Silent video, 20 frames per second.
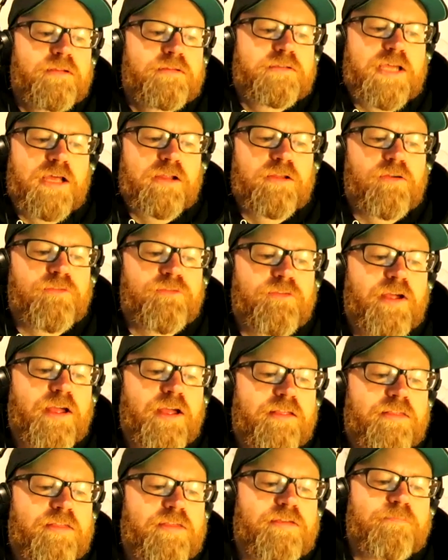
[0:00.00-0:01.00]
Tell your
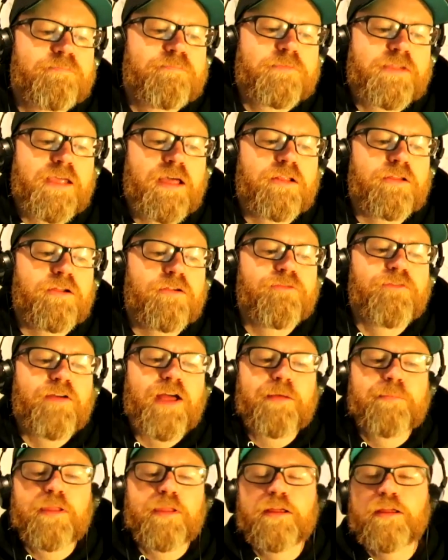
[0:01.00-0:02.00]
friends, tell your
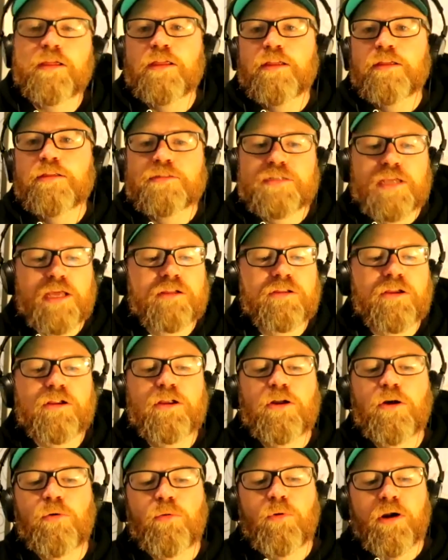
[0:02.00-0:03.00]
family, tell your
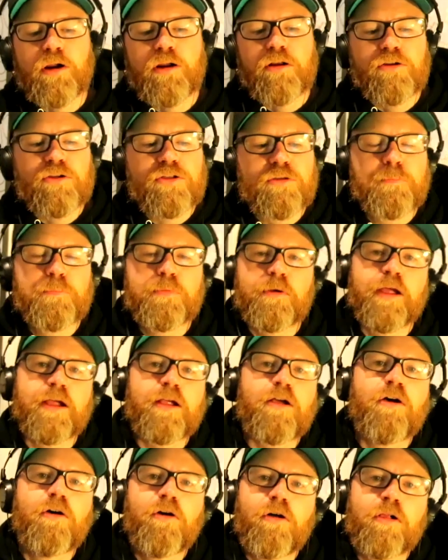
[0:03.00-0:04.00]
co-workers, break
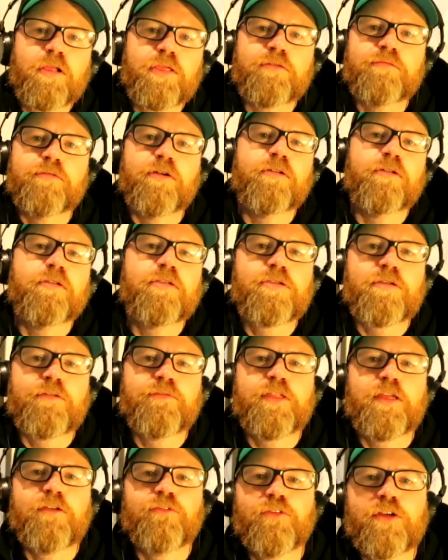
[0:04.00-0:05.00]
all the rules of
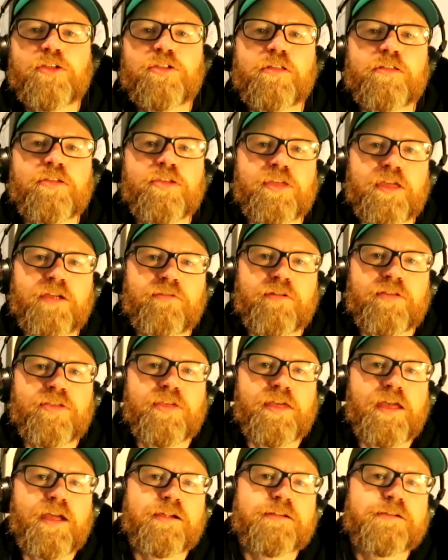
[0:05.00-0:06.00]
the Official Secrets
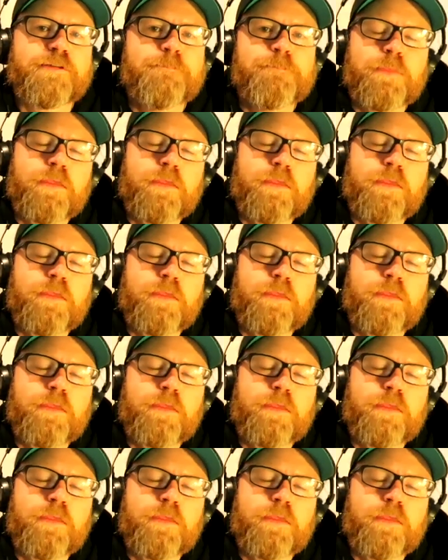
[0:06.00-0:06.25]
Act,